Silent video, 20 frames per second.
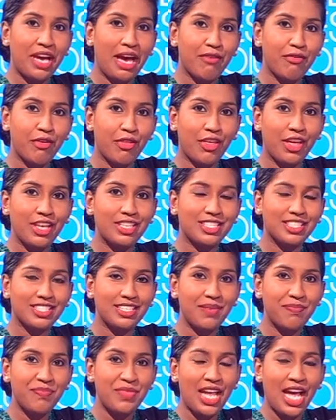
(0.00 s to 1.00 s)
have with us
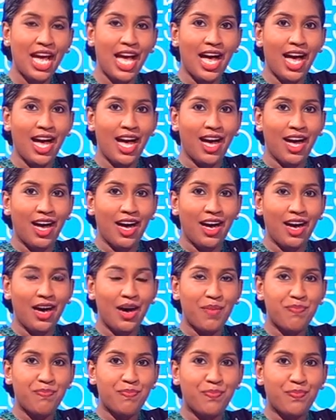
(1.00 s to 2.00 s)

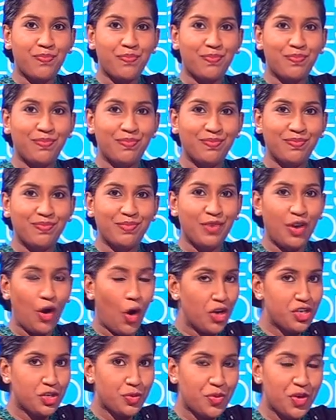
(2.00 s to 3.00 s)
a
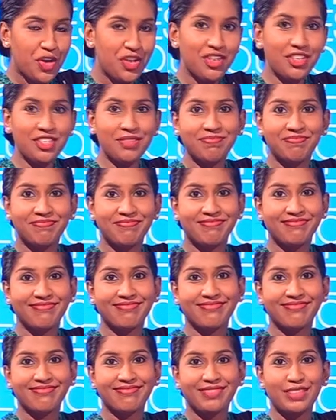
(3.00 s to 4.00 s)
entrepreneur,
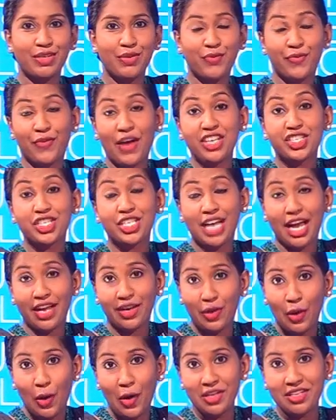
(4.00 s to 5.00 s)
fashion
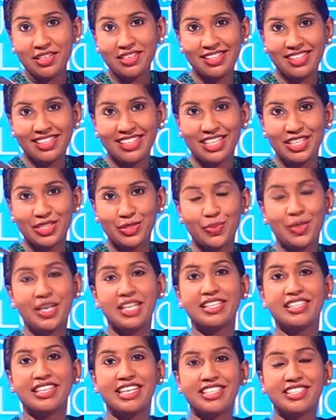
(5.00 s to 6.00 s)
icon, as
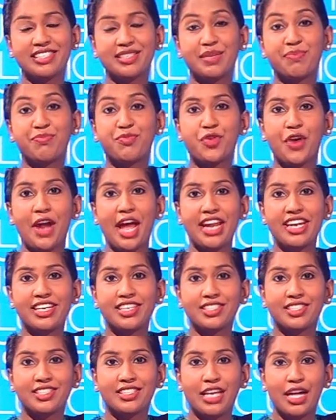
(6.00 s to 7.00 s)
well as a brand
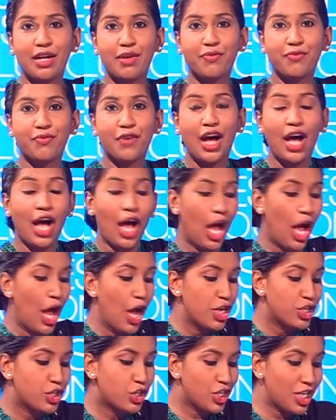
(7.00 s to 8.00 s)
herself.
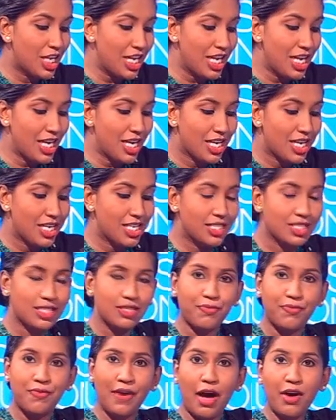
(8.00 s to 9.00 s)
She is
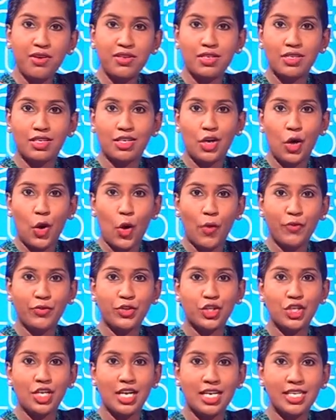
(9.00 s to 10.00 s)
the founder of
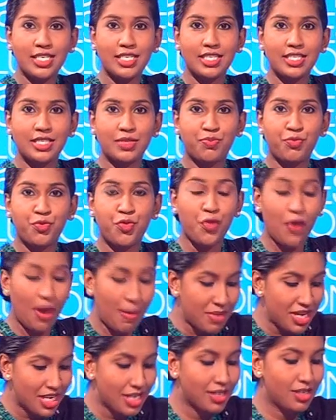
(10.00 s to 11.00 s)
Sri Lanka's
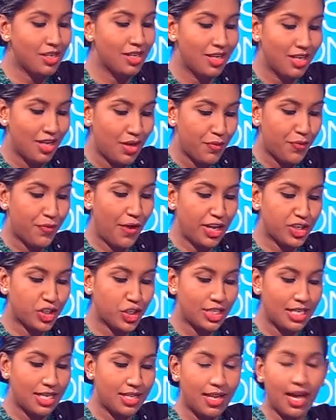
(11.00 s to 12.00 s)
premier
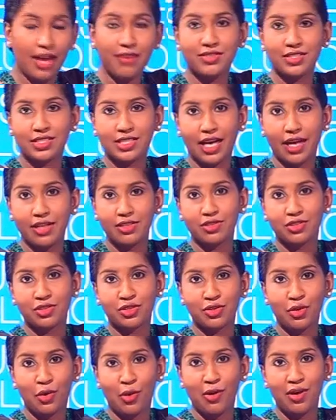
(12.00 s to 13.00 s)
fashion and lifestyle
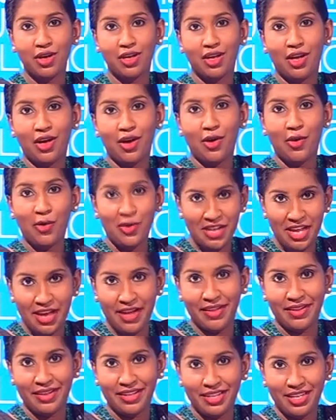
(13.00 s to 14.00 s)
store,
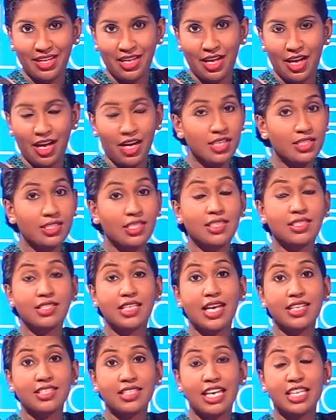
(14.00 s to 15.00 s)
Otara. Her
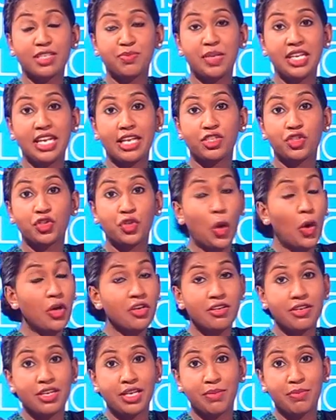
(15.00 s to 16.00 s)
success has been
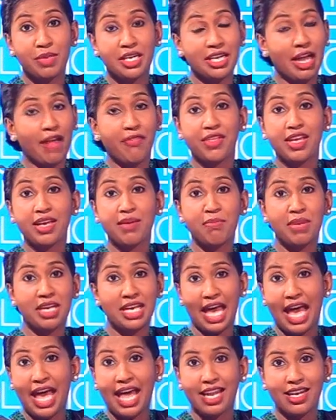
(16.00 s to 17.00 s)
extraordinary, but nothing
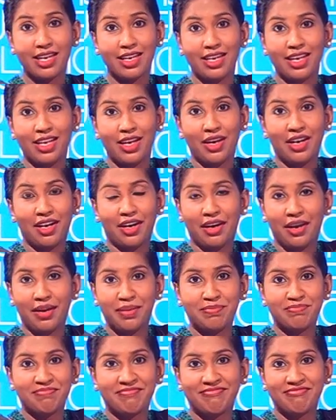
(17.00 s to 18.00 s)
began
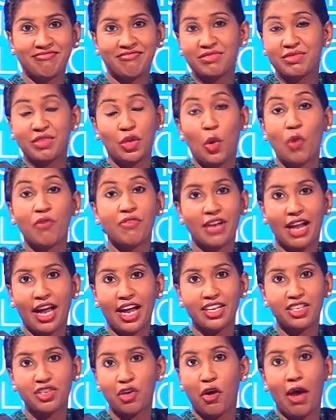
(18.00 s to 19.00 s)

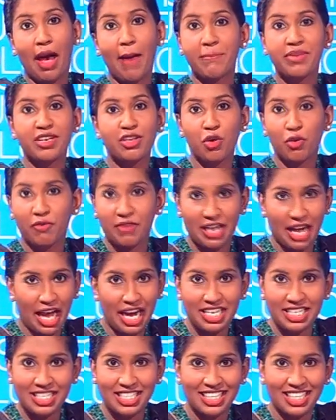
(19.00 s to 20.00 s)
overnight or happened
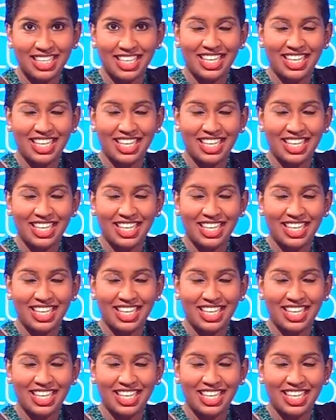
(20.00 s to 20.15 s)
overnight.